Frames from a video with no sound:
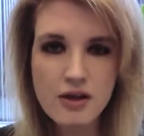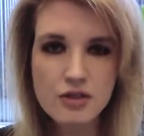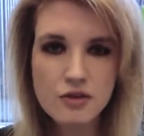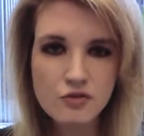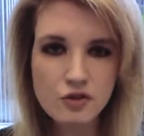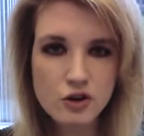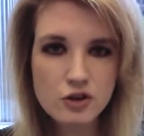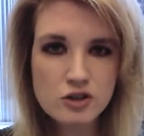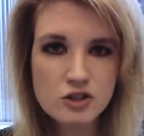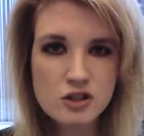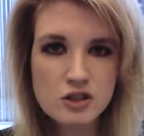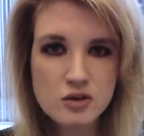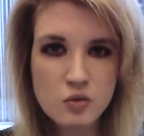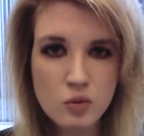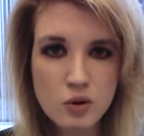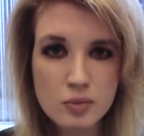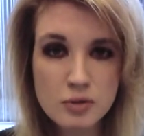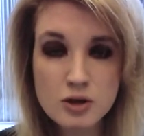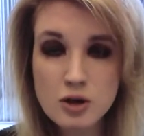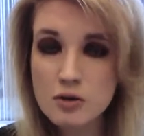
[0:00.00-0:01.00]
The first is
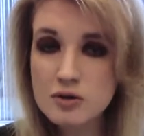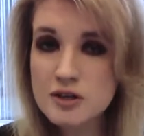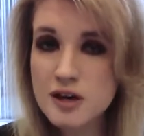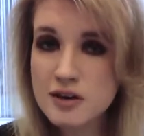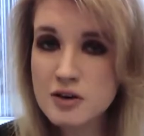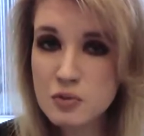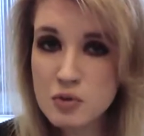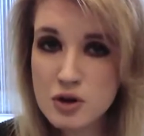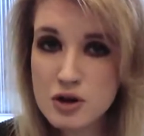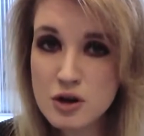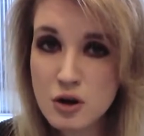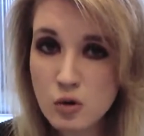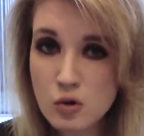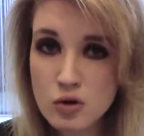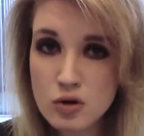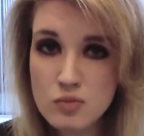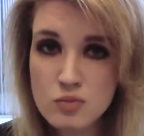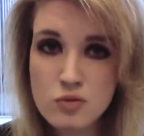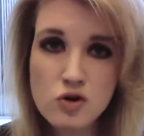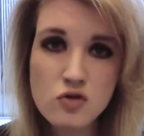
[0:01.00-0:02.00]
that women don't tend to really go
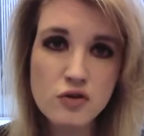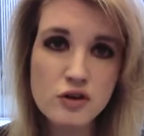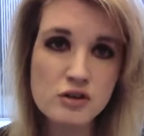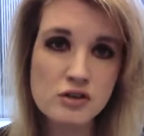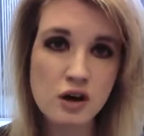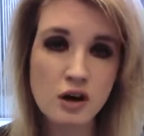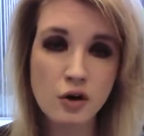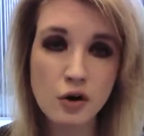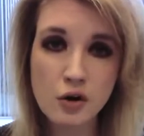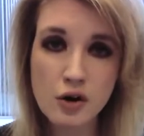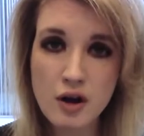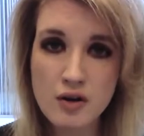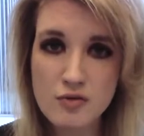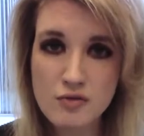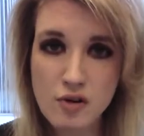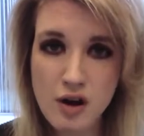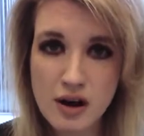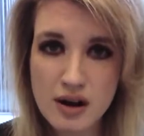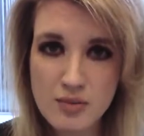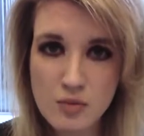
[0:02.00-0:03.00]
to the movies early on
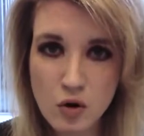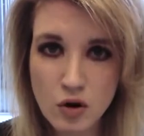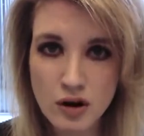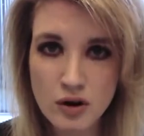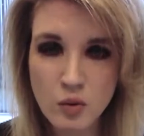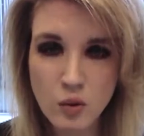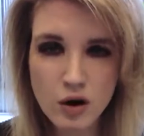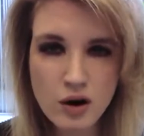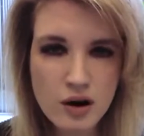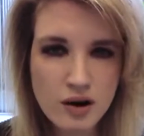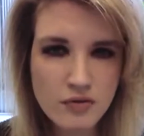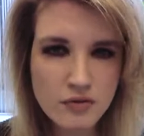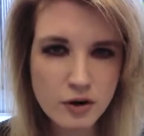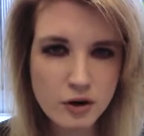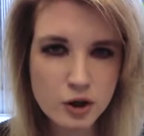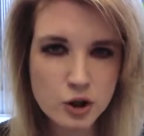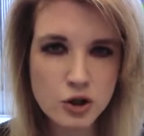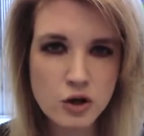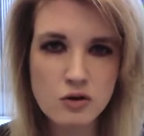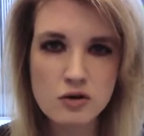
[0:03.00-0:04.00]
Friday morning. We're
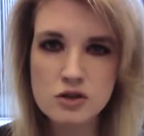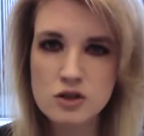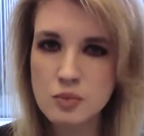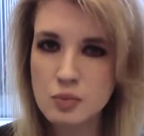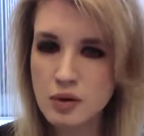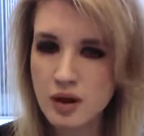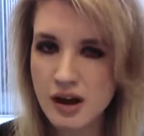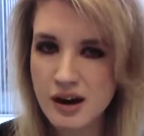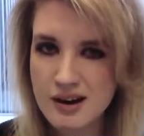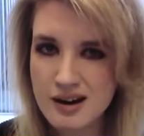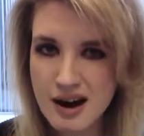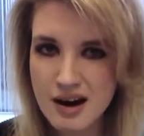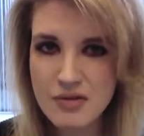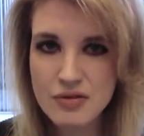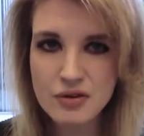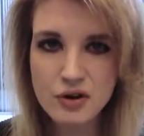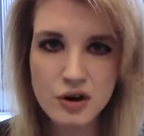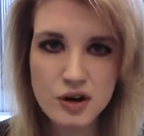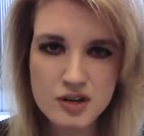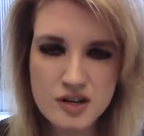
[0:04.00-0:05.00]
covering shows that play at
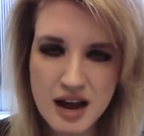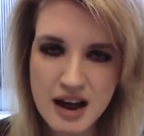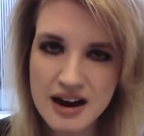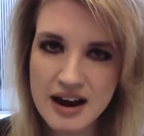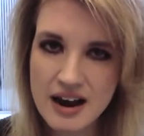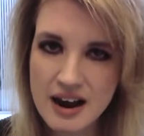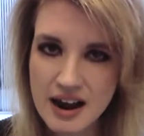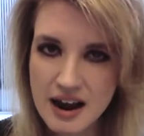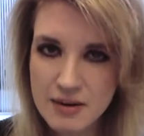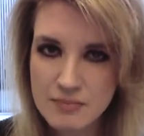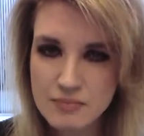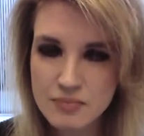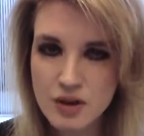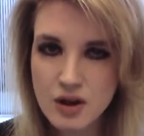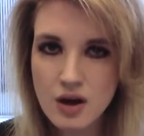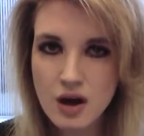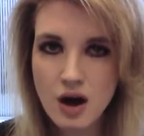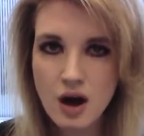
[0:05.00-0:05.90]
9:30, 10 a.m.